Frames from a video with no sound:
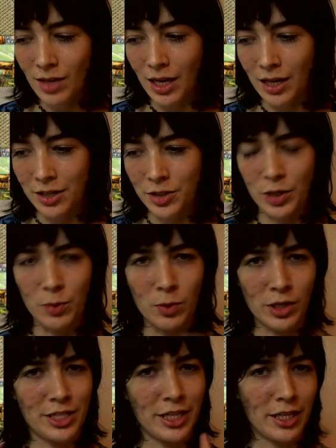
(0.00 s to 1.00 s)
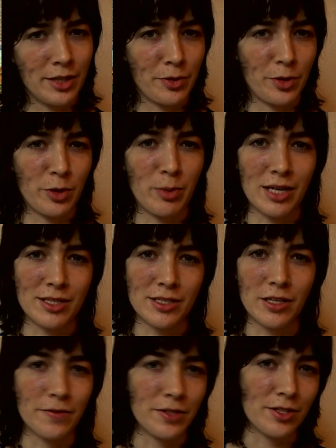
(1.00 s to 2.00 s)
And you could work together with your past
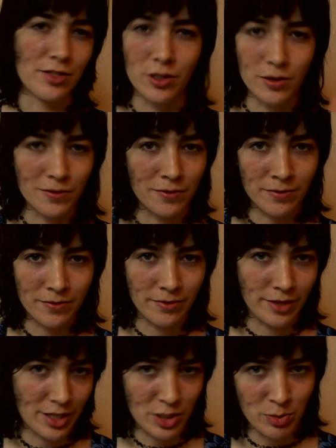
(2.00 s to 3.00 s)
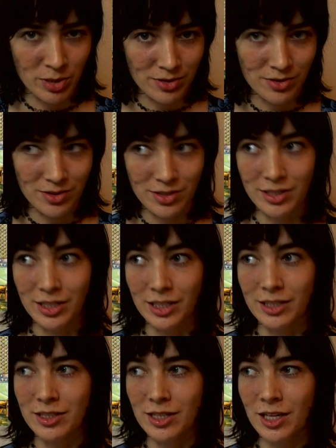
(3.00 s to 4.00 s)
self to solve various puzzles and things.